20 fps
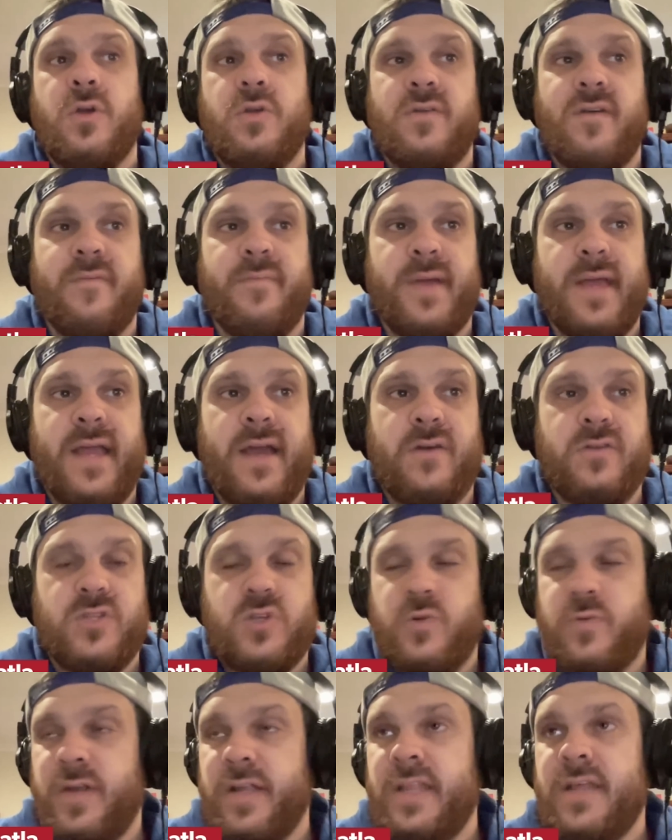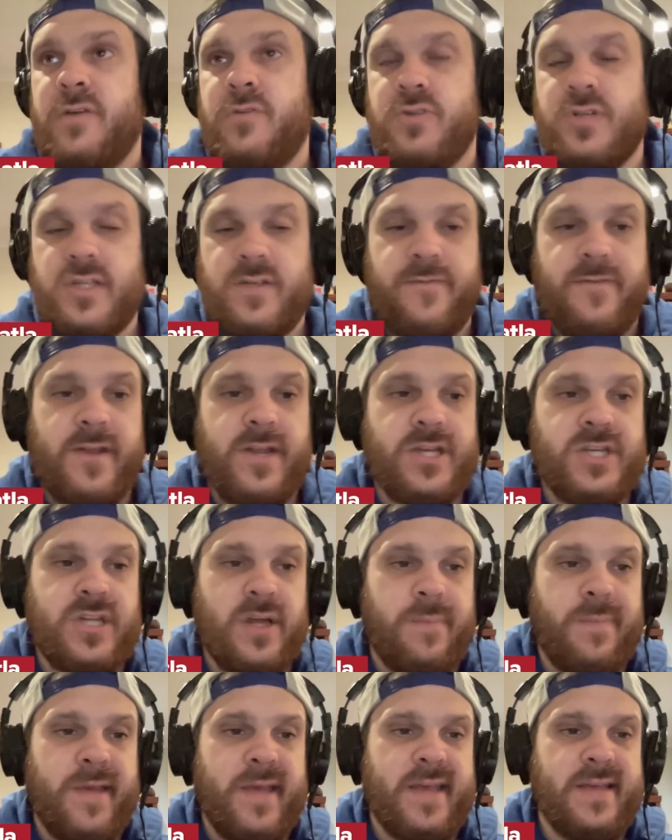You have Miguel Torini, who just finished
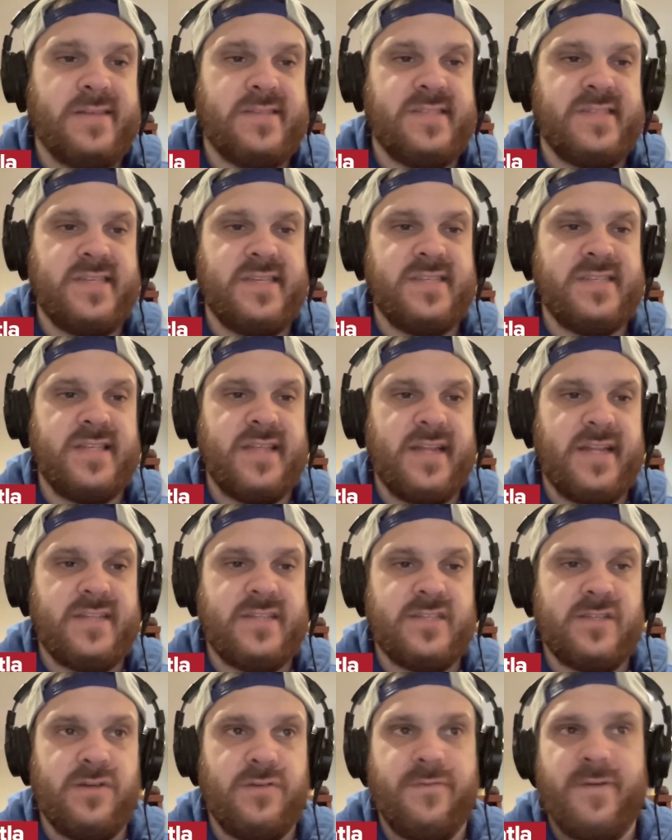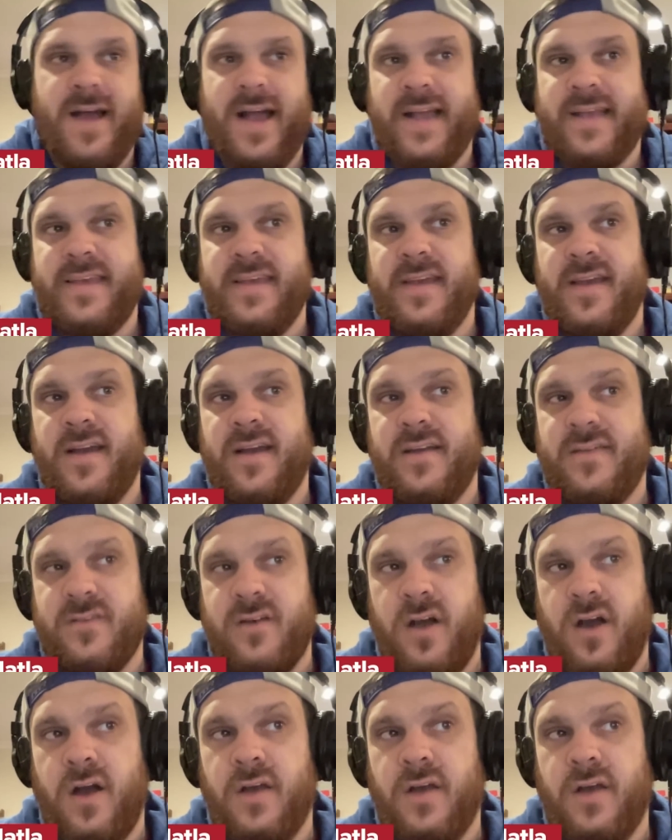up his season in Slovakia.